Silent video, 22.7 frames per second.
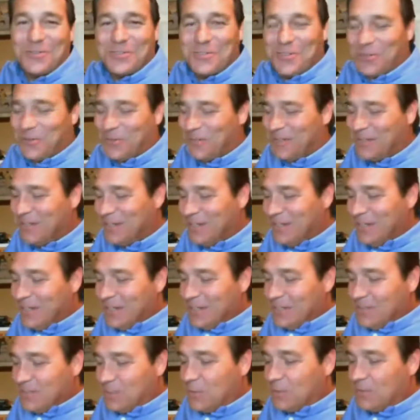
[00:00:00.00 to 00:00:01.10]
So
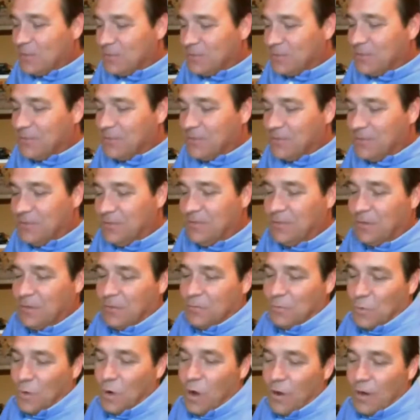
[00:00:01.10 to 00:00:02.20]
it's,
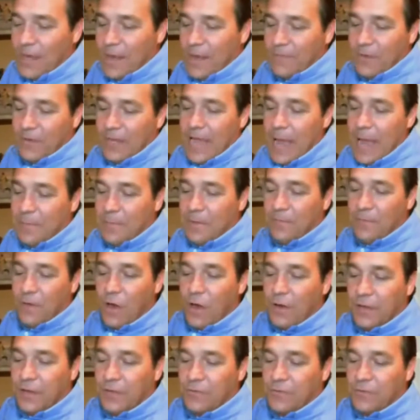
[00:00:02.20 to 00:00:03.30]
we're all kind of a captive
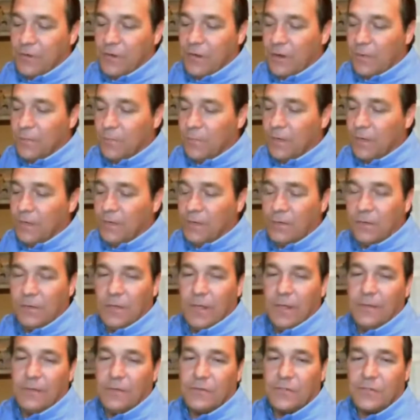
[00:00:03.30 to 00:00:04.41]
audience there, and
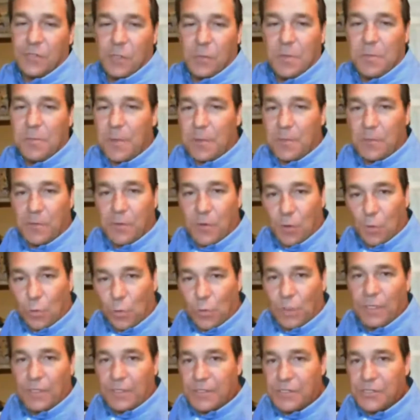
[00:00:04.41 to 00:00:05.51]
there's so many people that are
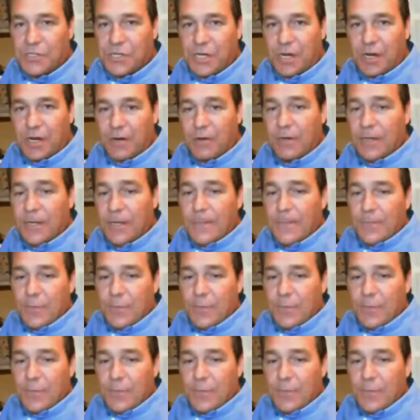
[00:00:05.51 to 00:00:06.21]
willing to share.